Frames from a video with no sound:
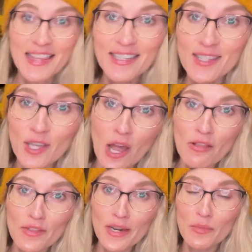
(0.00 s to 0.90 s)
This is the
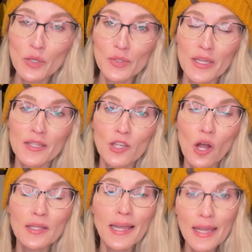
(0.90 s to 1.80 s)
color that I'm using. It's
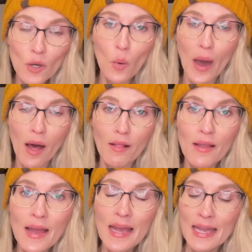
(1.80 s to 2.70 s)
called
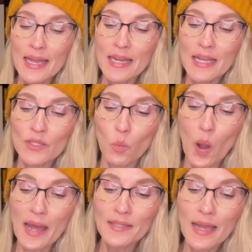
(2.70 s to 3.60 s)
Inkwell. It is
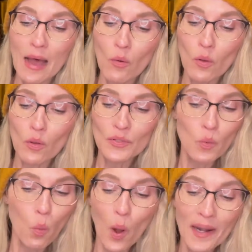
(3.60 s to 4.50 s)
Wise Owl's
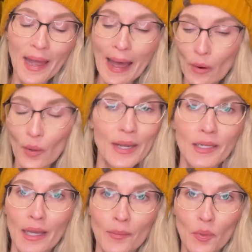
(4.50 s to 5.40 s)
1 hour
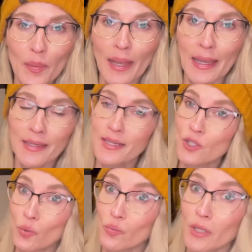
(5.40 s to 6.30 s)
enamel paint. It's
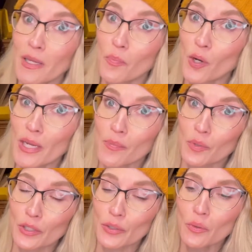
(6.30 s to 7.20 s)
a really pretty
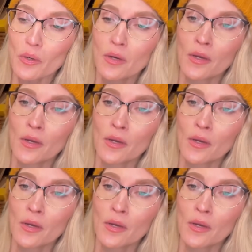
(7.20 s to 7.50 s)
blue.